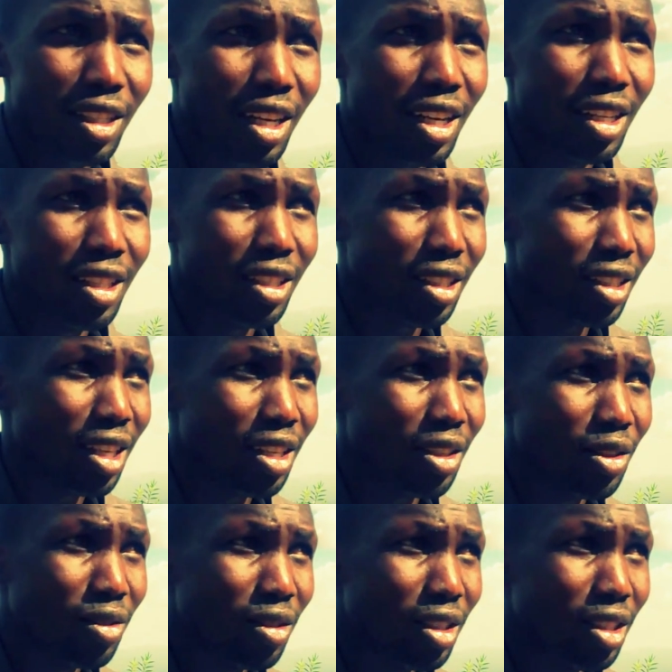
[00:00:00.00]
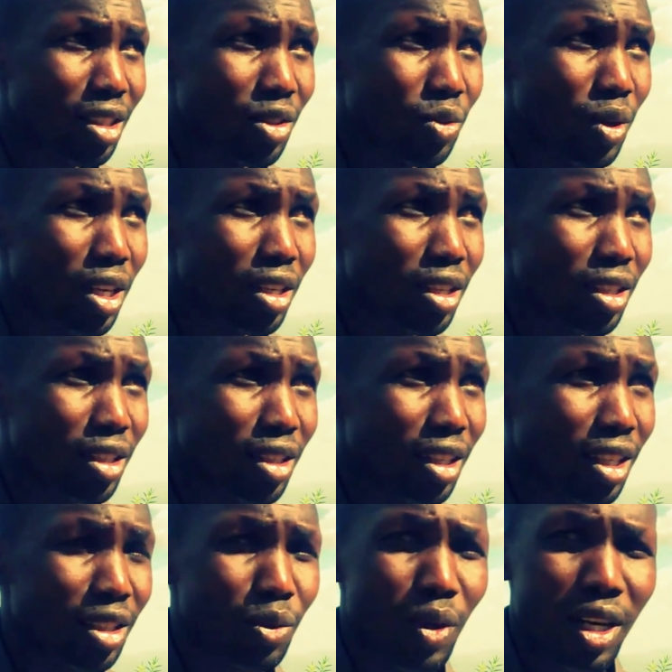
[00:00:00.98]
I ran six hundred of late is one
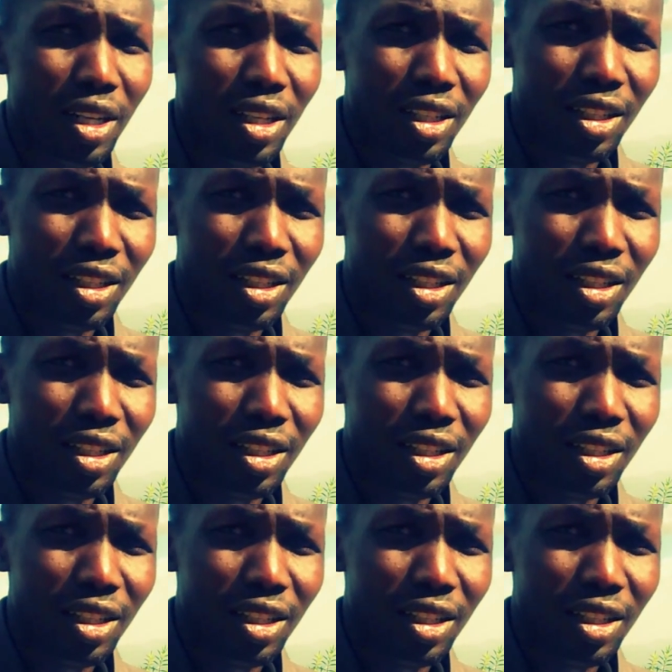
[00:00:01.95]
thirty one.